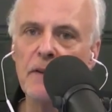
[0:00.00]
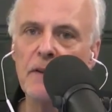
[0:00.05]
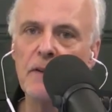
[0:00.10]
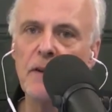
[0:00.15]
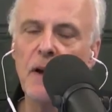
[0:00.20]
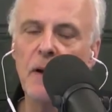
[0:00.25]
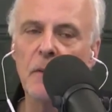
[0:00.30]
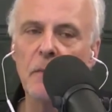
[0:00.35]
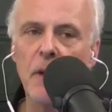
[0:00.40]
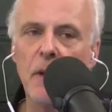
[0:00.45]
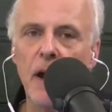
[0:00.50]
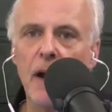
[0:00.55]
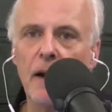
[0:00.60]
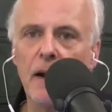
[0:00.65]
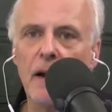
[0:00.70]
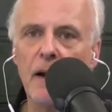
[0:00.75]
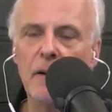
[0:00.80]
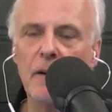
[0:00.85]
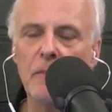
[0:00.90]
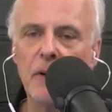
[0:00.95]
young man
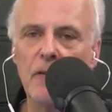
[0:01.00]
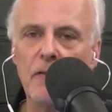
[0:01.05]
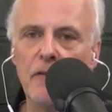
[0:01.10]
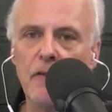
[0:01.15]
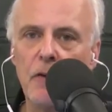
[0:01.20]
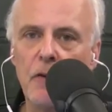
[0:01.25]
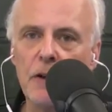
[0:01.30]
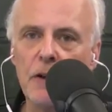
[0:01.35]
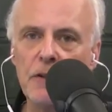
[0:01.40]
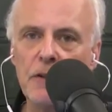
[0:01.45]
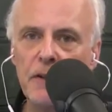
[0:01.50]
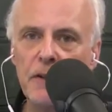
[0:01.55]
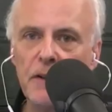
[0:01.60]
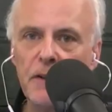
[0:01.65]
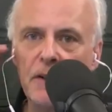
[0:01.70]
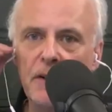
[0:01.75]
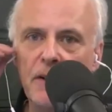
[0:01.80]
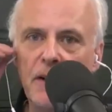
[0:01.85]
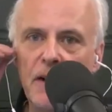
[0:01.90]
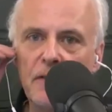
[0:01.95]
hadn't been fortunate
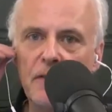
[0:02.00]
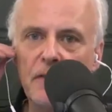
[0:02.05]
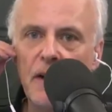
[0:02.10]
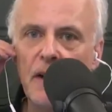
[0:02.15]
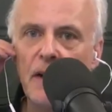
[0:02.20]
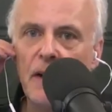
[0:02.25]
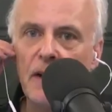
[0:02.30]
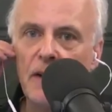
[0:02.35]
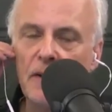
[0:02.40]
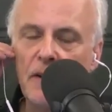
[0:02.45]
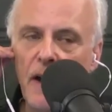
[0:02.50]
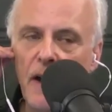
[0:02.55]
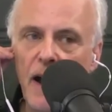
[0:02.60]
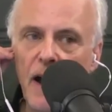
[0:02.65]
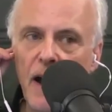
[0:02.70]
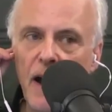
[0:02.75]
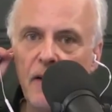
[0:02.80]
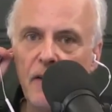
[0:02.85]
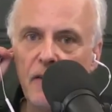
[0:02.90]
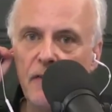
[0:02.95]
enough to
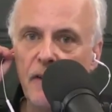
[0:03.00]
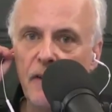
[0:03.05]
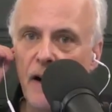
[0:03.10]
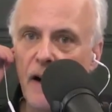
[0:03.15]
have